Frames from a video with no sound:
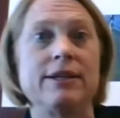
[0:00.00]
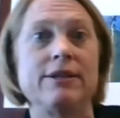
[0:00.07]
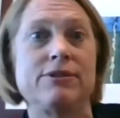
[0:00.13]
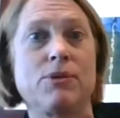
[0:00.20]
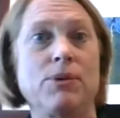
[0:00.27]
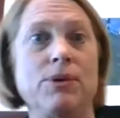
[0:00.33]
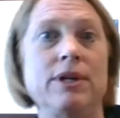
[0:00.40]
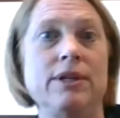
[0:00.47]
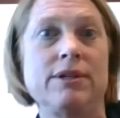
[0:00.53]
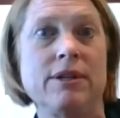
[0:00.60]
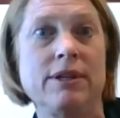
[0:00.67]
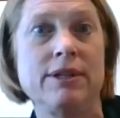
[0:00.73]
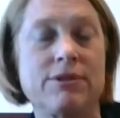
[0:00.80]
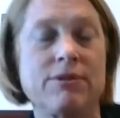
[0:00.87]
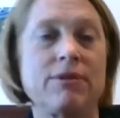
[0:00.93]
is, according to
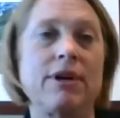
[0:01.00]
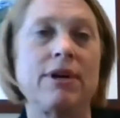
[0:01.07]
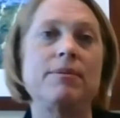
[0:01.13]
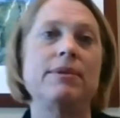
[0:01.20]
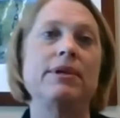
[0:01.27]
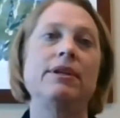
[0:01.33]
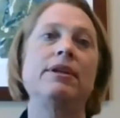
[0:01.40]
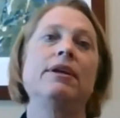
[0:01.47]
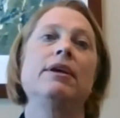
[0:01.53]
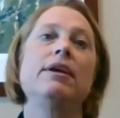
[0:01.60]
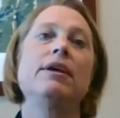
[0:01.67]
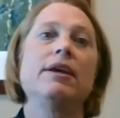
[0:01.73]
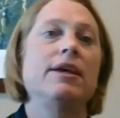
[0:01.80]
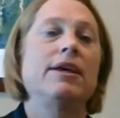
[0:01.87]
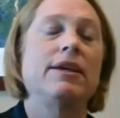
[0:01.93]
Lisa Reineman,
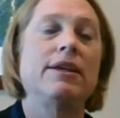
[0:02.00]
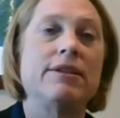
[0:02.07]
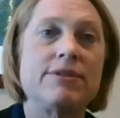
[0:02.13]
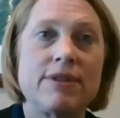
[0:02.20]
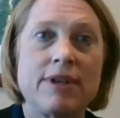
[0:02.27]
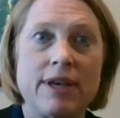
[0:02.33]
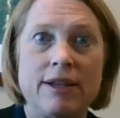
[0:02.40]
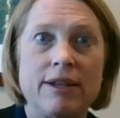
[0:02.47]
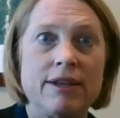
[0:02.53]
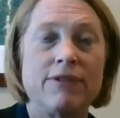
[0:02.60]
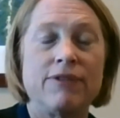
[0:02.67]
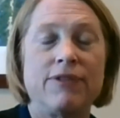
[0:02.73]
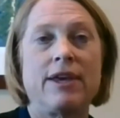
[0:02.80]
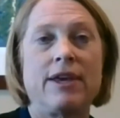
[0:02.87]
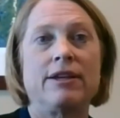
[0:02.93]
is that
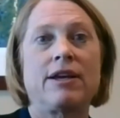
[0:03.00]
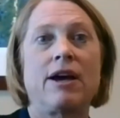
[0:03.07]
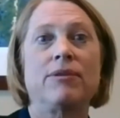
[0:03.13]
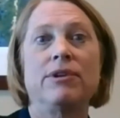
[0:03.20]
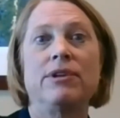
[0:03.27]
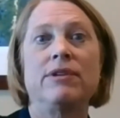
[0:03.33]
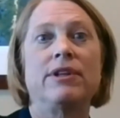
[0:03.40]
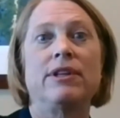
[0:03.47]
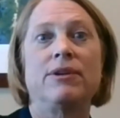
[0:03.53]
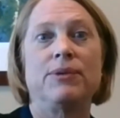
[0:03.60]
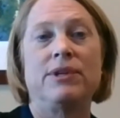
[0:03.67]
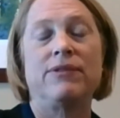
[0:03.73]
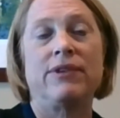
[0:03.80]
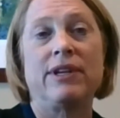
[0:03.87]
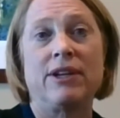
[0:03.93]
if they got rid of it, they
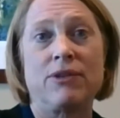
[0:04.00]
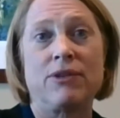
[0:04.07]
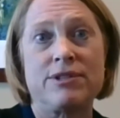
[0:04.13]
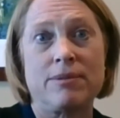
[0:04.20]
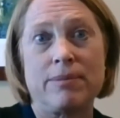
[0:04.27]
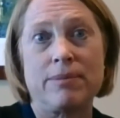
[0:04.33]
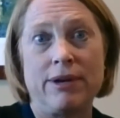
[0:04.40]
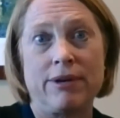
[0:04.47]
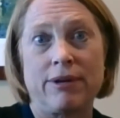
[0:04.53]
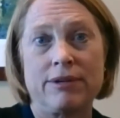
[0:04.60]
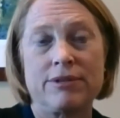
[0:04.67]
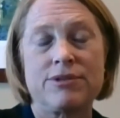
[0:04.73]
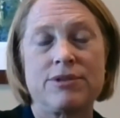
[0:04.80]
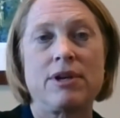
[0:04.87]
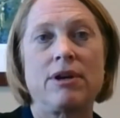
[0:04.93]
would even increase it better.
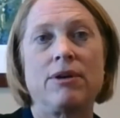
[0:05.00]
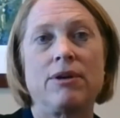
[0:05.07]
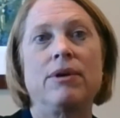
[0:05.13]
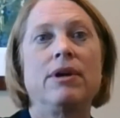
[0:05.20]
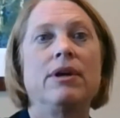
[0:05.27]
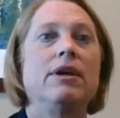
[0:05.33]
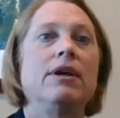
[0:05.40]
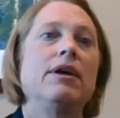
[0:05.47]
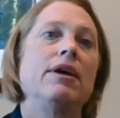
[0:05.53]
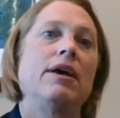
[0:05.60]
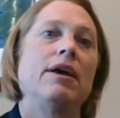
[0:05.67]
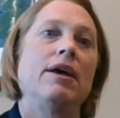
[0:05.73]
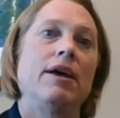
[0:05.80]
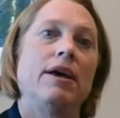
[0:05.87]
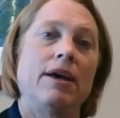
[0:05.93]
So
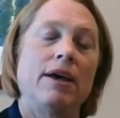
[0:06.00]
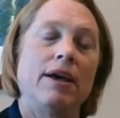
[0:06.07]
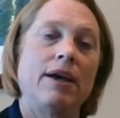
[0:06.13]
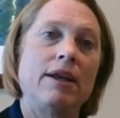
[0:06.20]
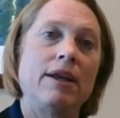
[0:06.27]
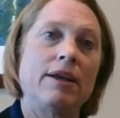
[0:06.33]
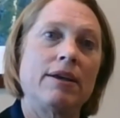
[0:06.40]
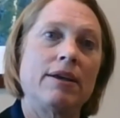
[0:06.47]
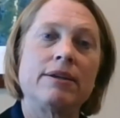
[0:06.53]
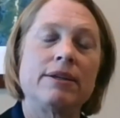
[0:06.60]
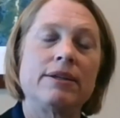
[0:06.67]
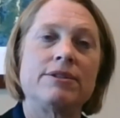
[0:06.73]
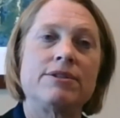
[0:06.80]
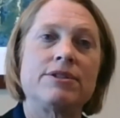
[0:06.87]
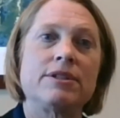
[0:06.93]

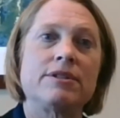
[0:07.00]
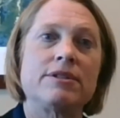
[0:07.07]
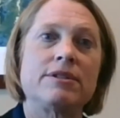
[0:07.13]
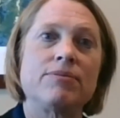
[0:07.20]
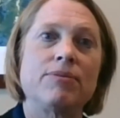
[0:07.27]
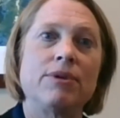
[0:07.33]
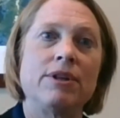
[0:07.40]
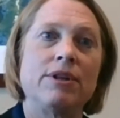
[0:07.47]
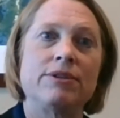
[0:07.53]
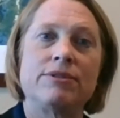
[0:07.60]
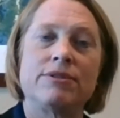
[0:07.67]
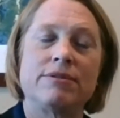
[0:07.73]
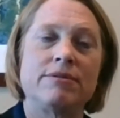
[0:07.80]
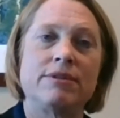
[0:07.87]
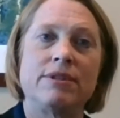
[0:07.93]
it's just one of
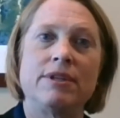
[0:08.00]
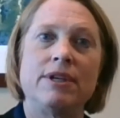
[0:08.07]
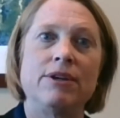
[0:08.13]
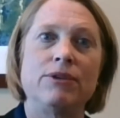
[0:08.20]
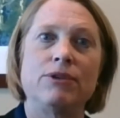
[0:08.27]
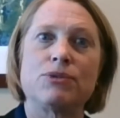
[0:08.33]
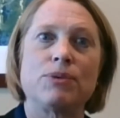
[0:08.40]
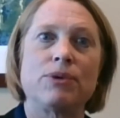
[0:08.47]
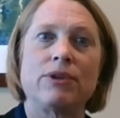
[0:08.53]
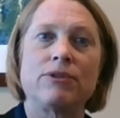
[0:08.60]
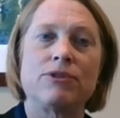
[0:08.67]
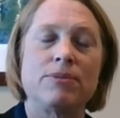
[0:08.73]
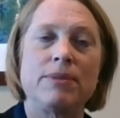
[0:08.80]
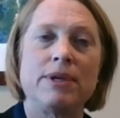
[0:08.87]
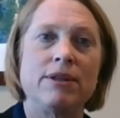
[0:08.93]
those deals where,
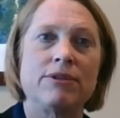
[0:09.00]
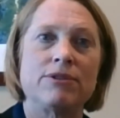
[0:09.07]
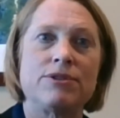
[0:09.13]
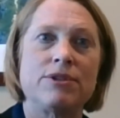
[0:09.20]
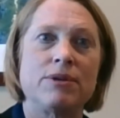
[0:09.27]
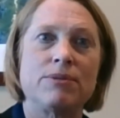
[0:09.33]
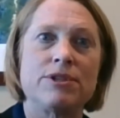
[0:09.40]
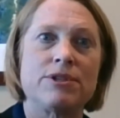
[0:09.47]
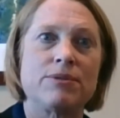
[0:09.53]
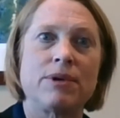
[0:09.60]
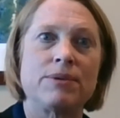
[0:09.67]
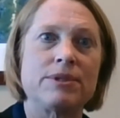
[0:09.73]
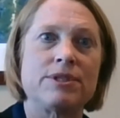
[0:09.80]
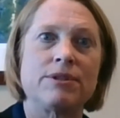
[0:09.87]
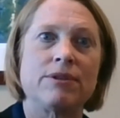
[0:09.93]
to me, there's no reason
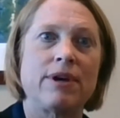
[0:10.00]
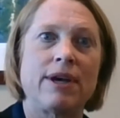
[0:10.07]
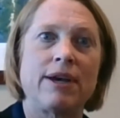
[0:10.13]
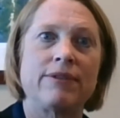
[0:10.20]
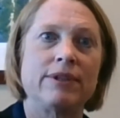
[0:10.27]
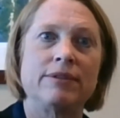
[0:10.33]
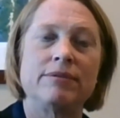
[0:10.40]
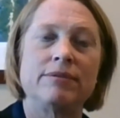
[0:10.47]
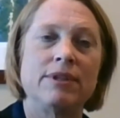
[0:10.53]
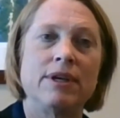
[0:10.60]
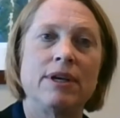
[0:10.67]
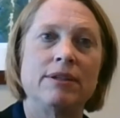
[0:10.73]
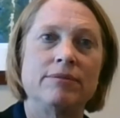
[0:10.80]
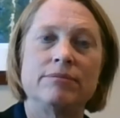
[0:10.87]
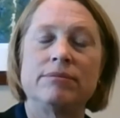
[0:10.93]
why we still have it.
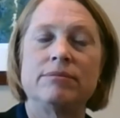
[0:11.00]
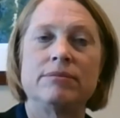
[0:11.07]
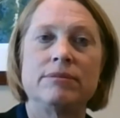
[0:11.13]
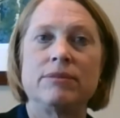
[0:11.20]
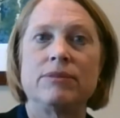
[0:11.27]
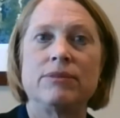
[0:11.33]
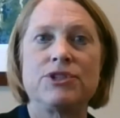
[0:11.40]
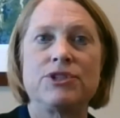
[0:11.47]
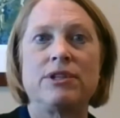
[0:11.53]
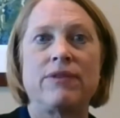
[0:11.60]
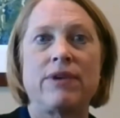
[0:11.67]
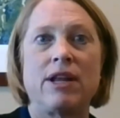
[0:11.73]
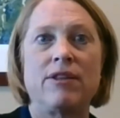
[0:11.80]
None. We shouldn't